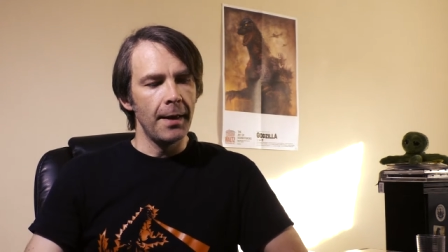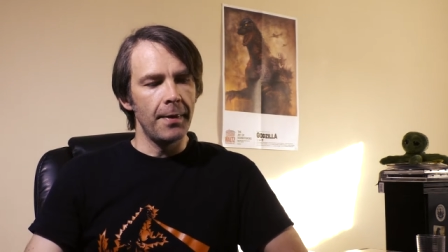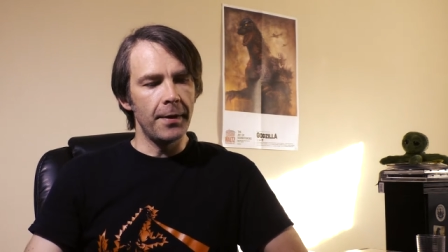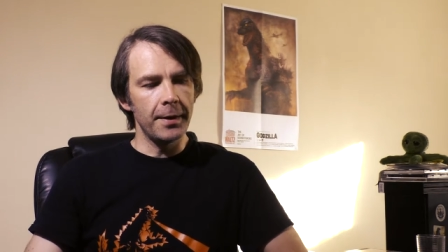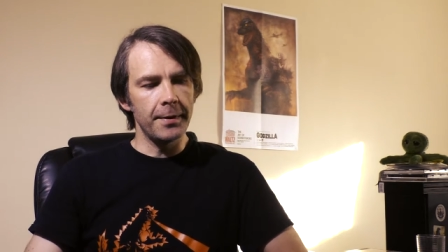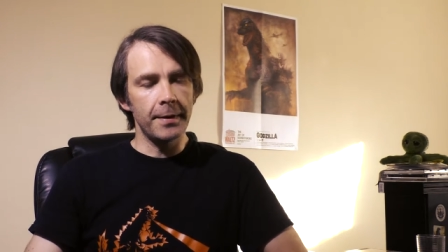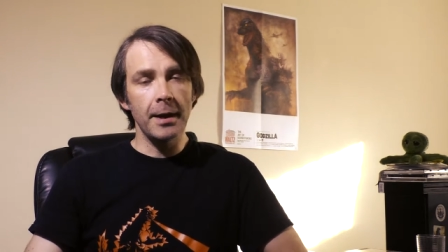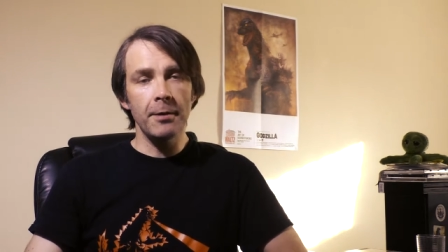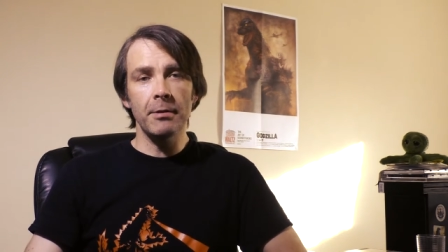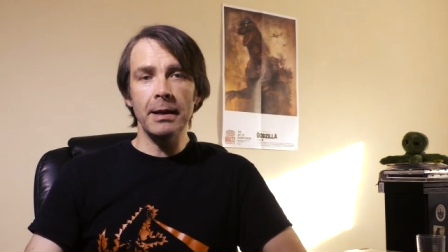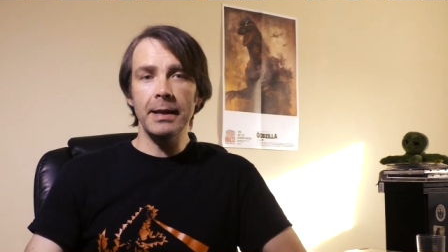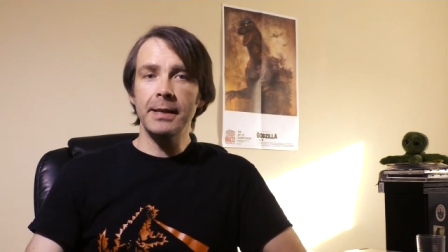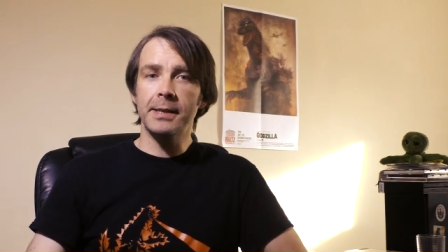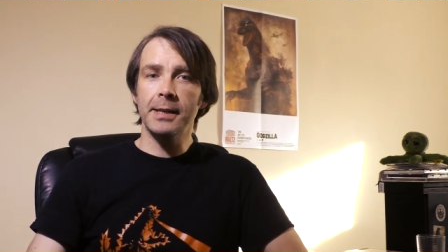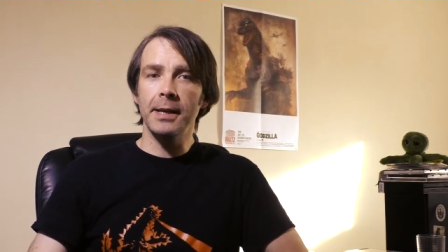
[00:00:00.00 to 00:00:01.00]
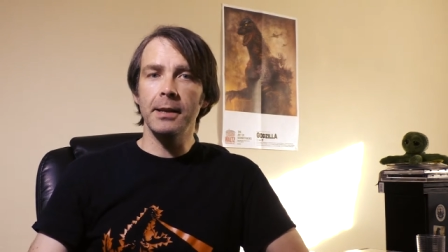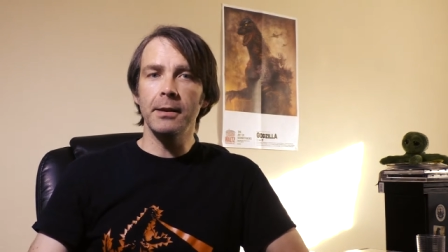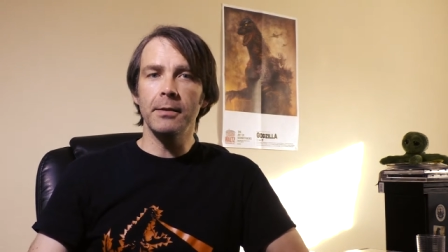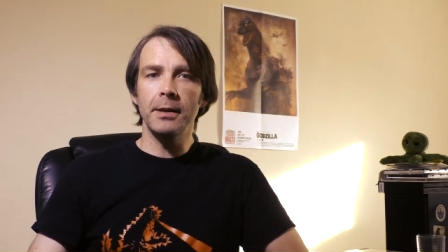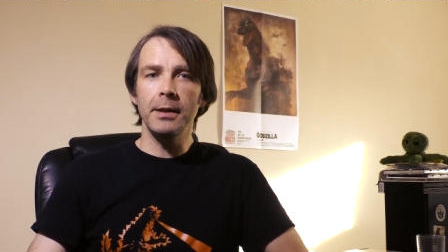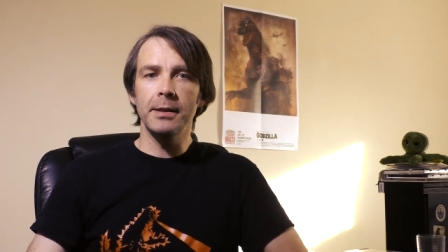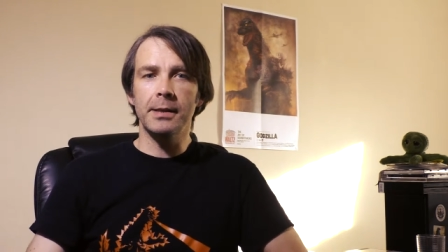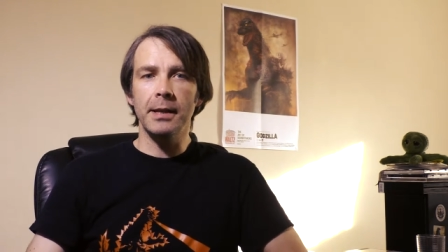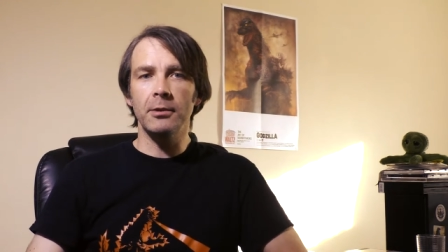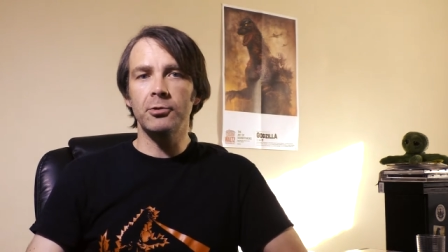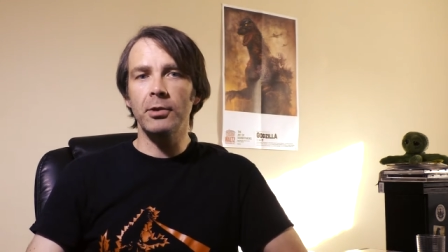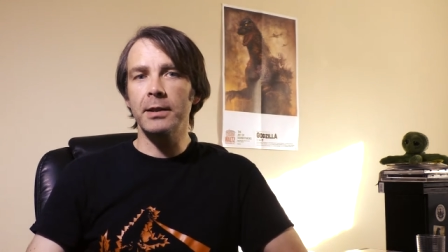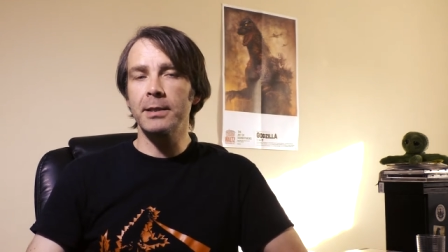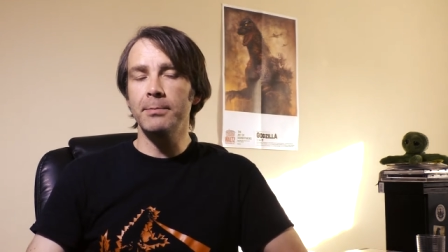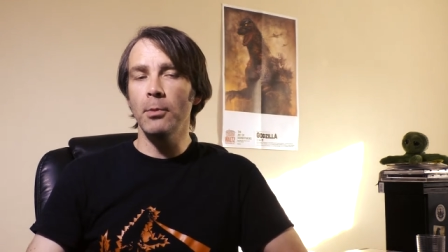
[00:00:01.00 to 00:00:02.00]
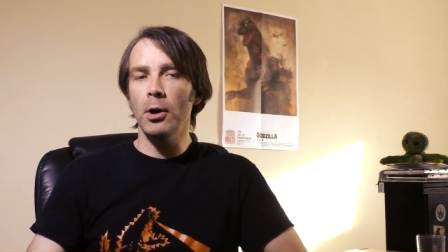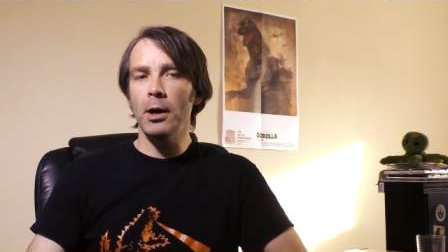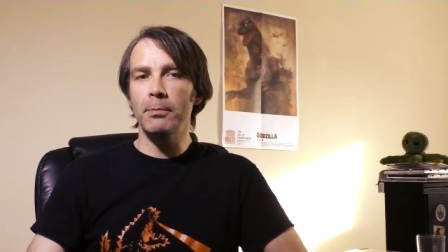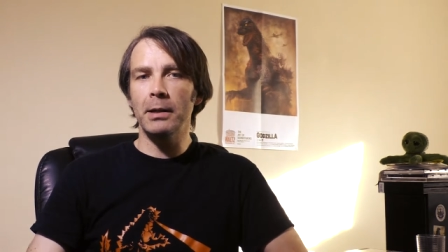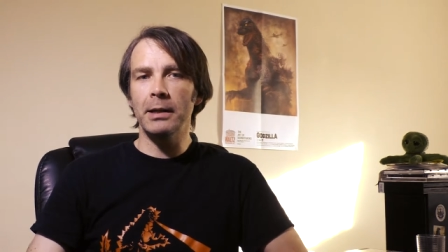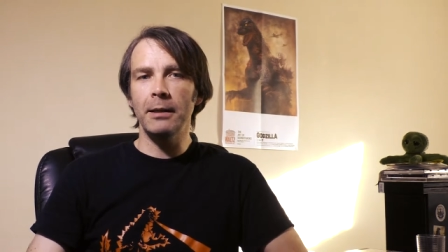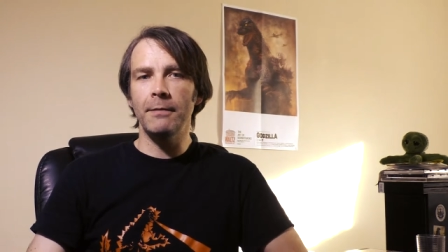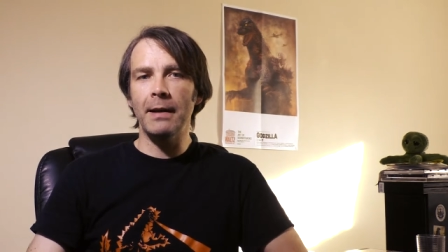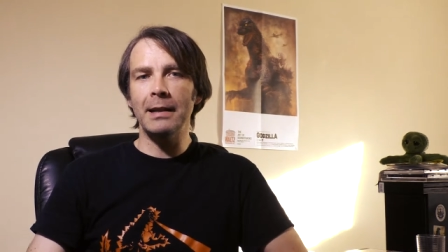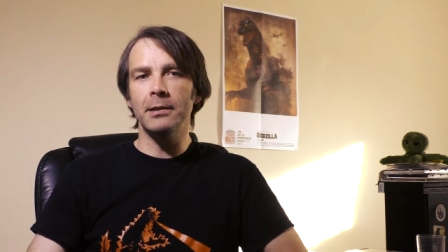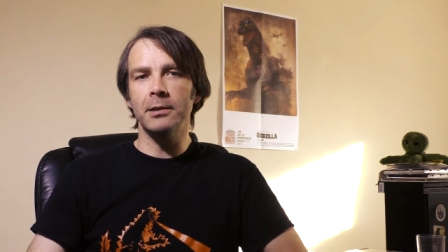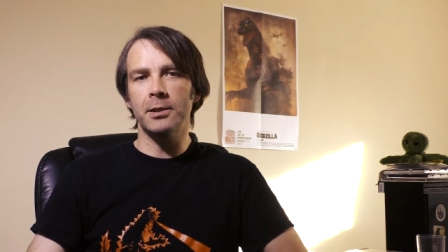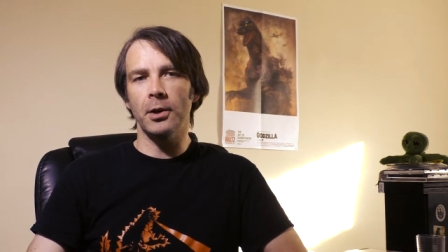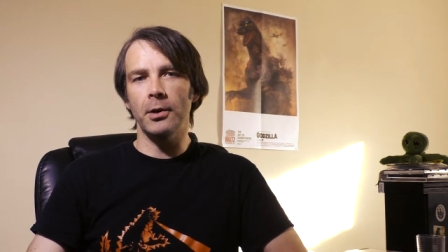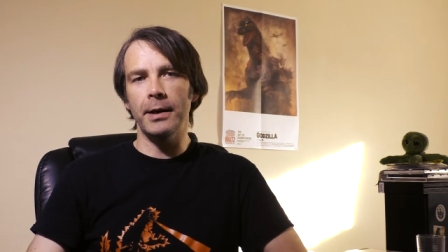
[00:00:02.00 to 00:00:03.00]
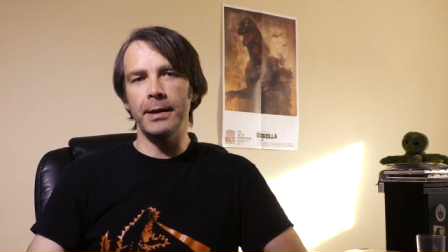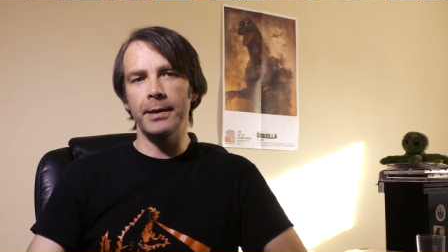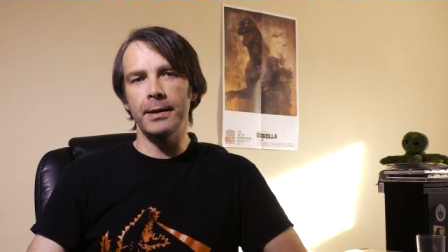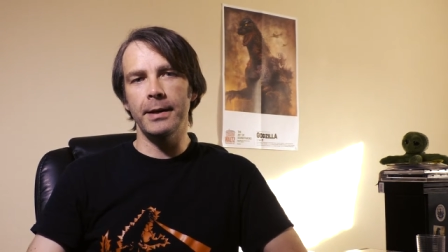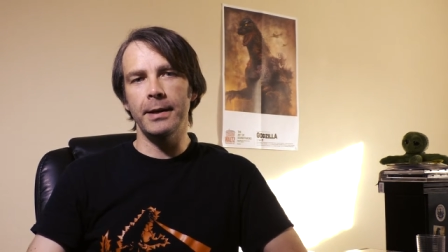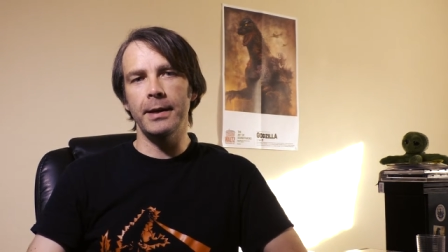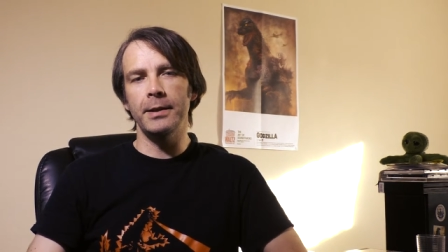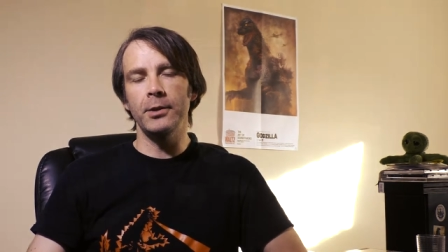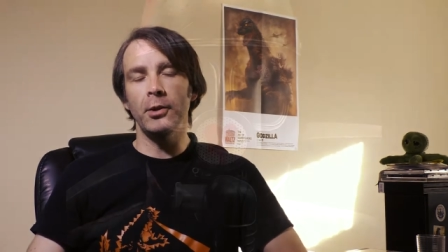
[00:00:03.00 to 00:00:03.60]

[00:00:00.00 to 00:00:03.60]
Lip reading: that they're releasing the soundtrack to My Bloody Valentine, a